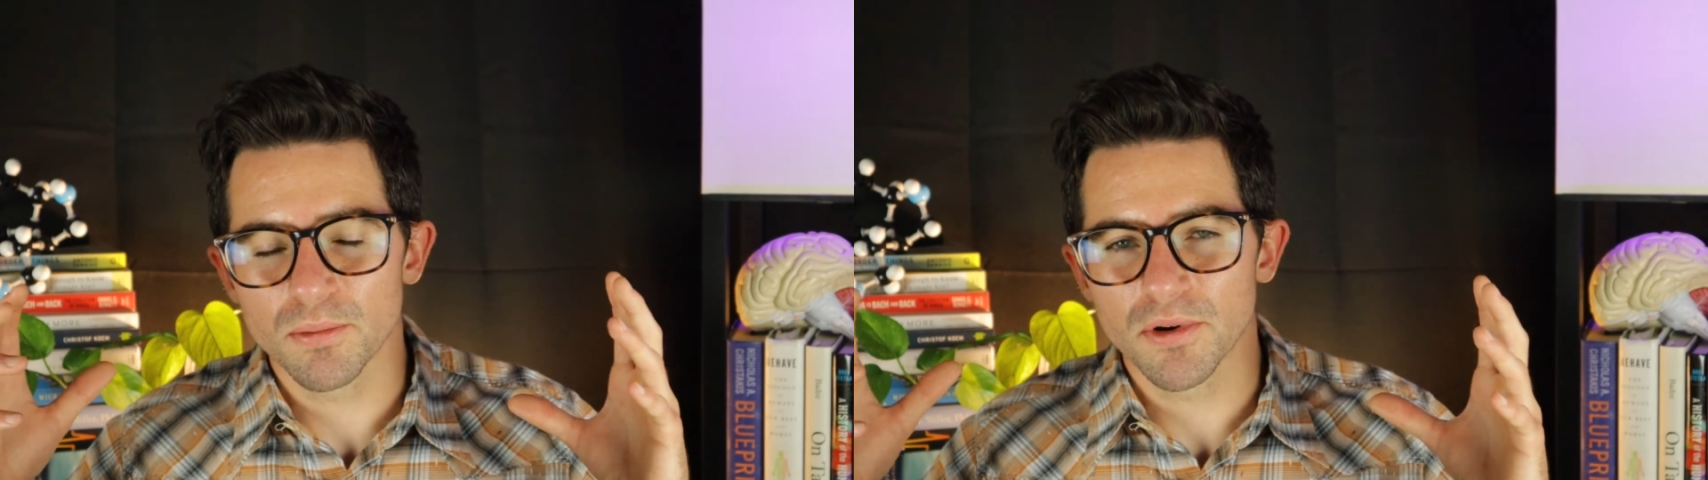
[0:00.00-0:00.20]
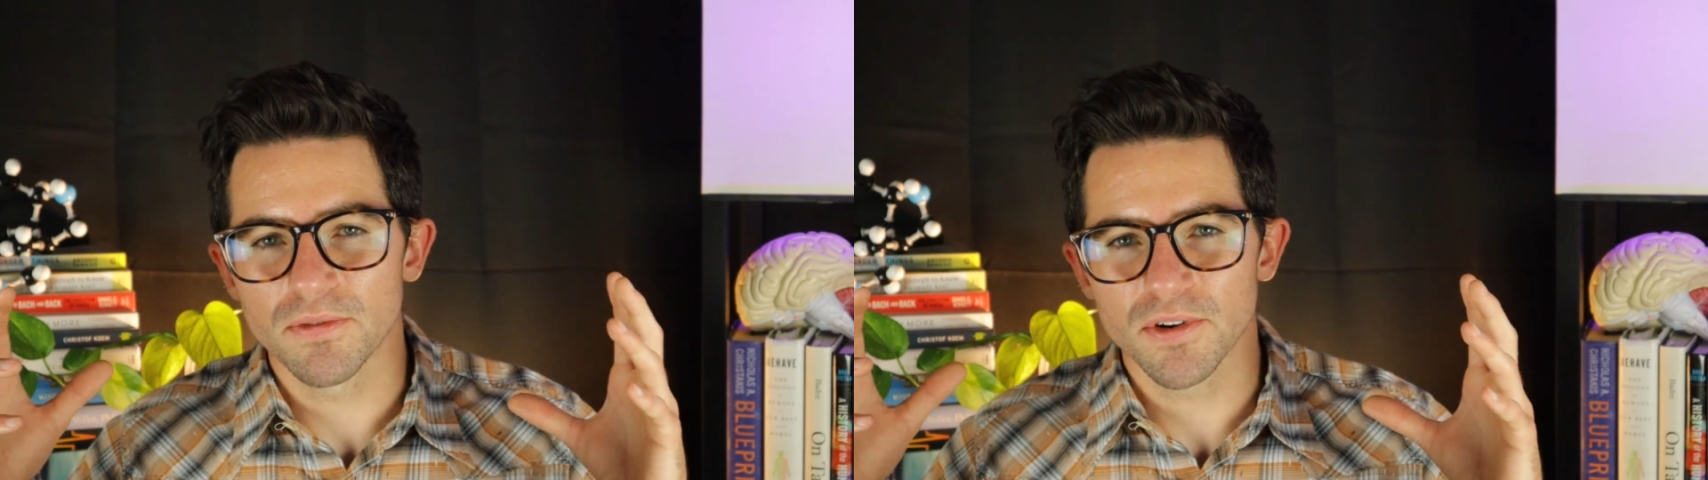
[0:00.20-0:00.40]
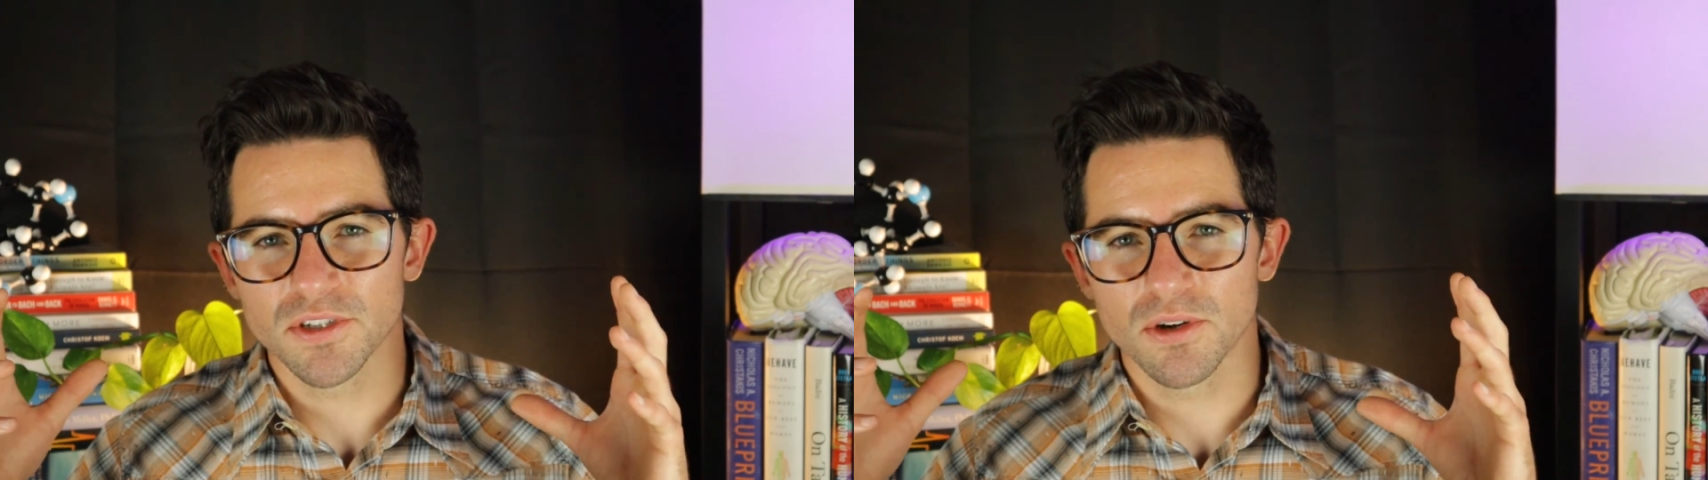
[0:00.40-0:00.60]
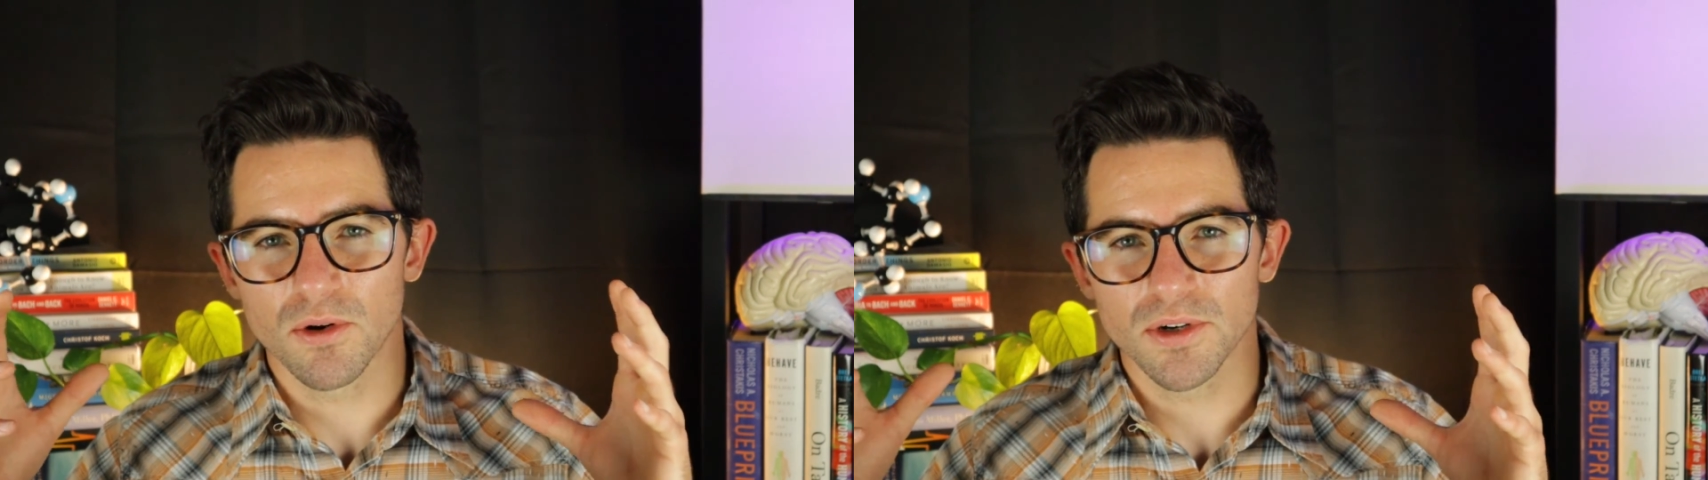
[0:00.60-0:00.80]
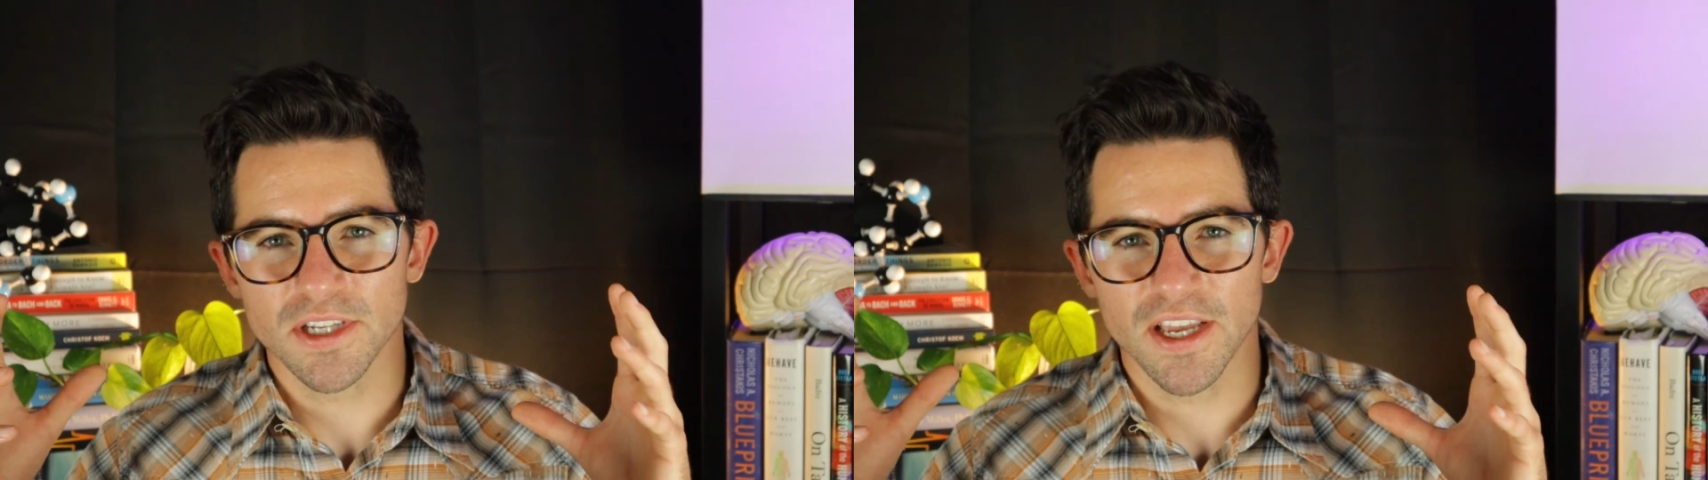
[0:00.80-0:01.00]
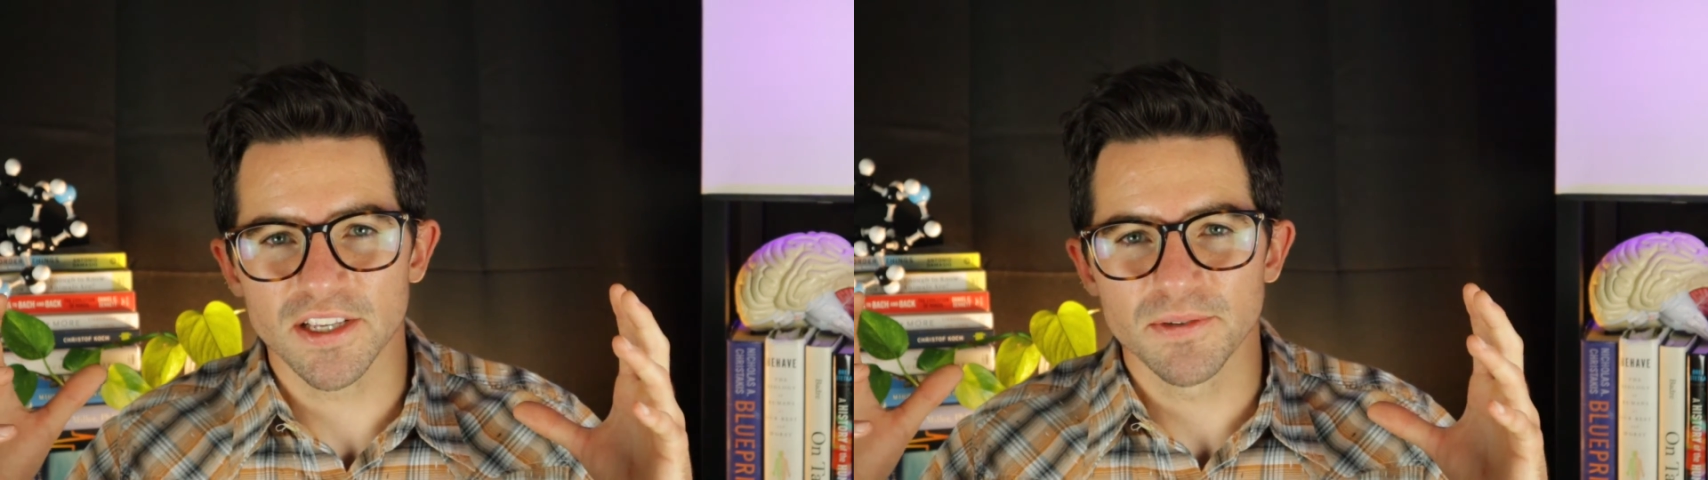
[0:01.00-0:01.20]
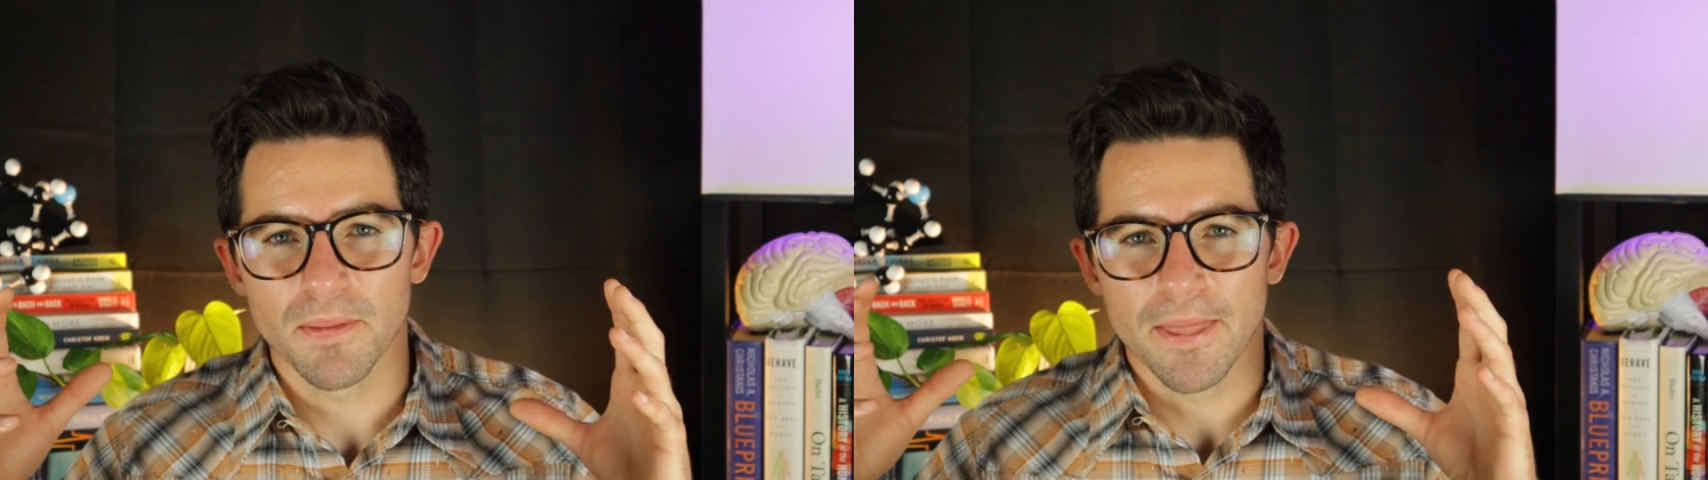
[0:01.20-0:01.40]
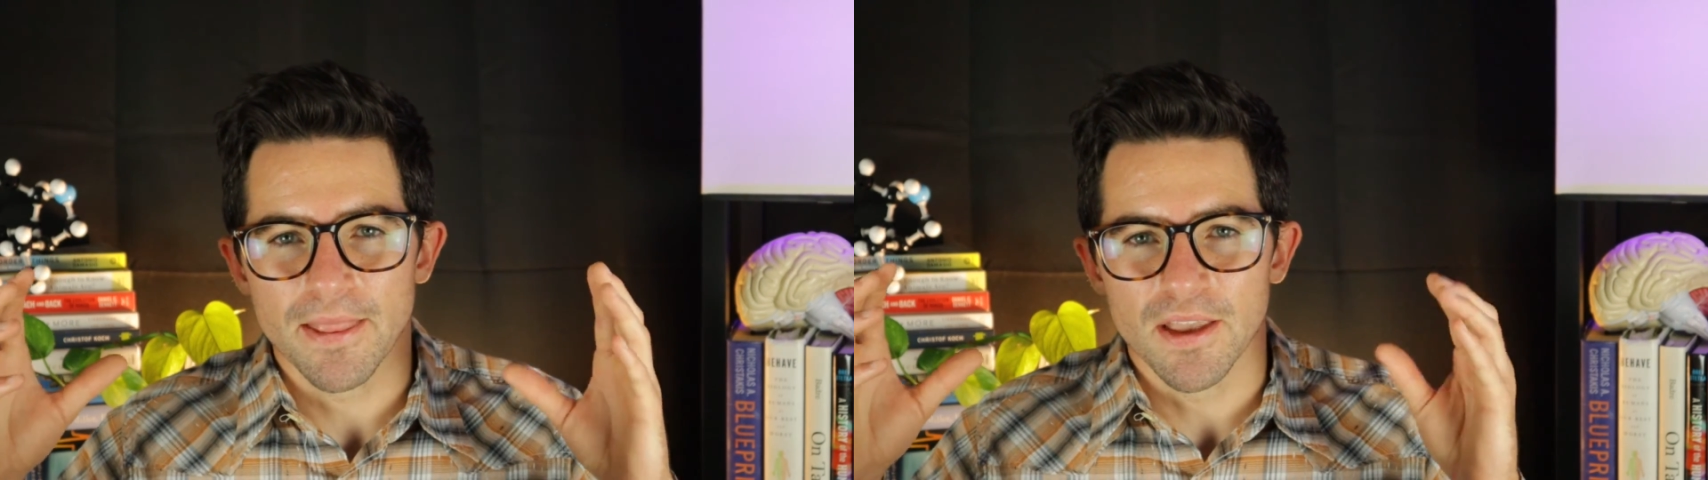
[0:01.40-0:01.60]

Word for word: prefrontal cortex,